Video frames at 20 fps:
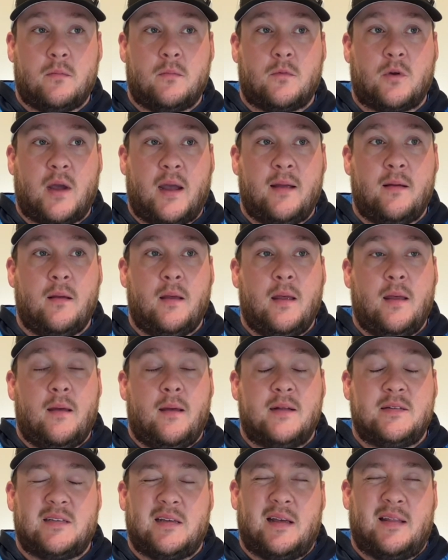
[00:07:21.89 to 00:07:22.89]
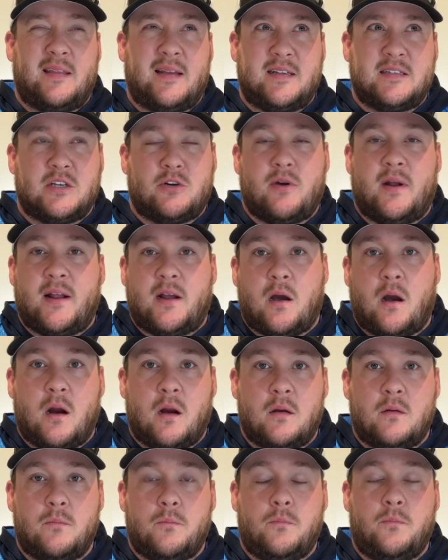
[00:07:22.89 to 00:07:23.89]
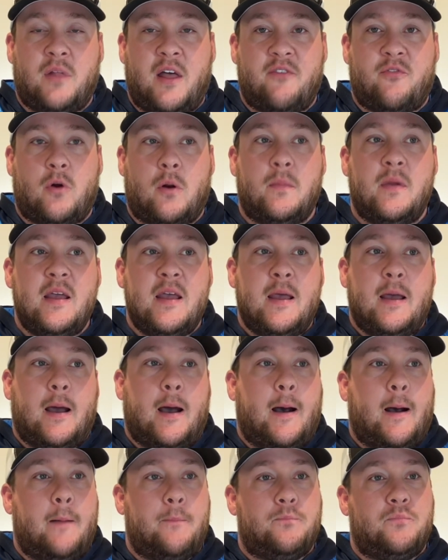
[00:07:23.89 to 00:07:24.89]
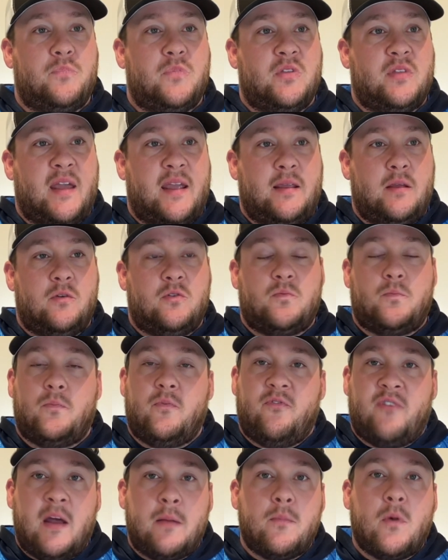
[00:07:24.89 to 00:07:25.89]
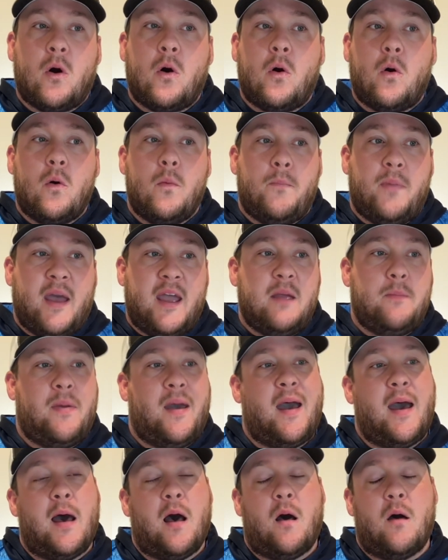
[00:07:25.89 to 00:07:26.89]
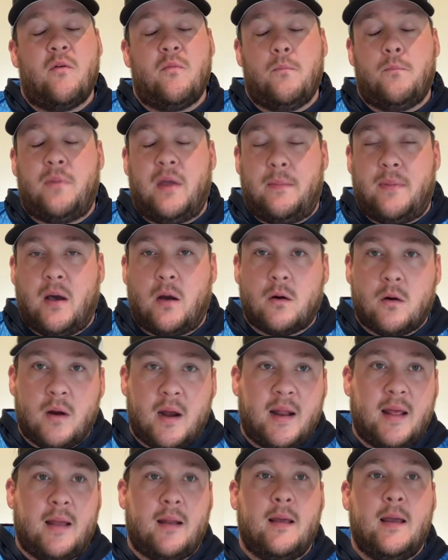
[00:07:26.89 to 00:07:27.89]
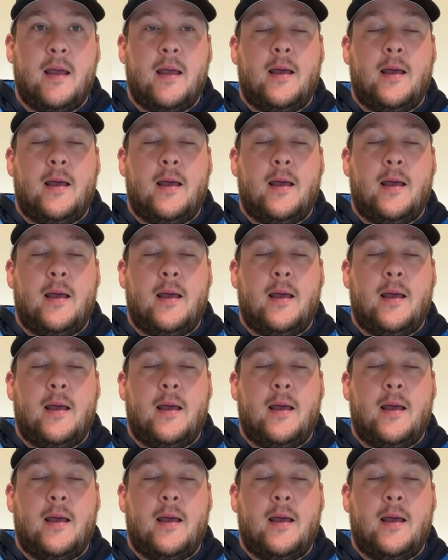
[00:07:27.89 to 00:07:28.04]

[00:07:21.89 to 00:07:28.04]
Okay, I think it's a credit card platform. They use Venmo, PayPal Credit.